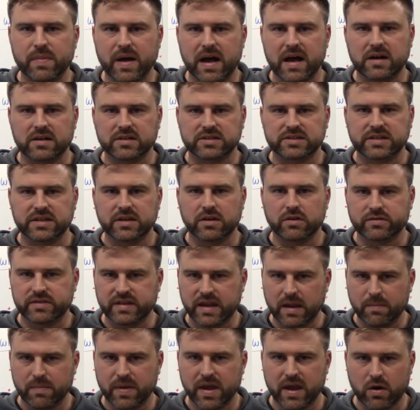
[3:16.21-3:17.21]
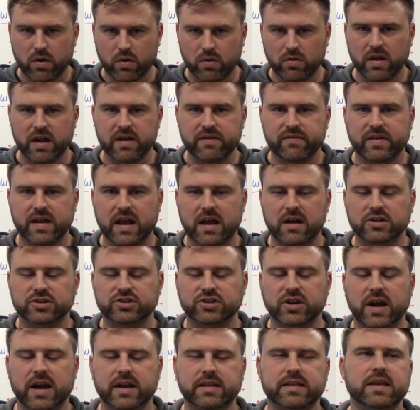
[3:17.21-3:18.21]
policy, a 10-pay whole life
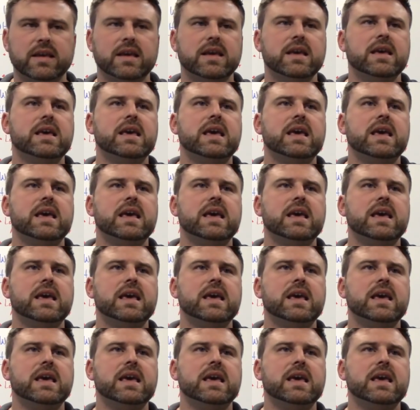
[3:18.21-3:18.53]
contract,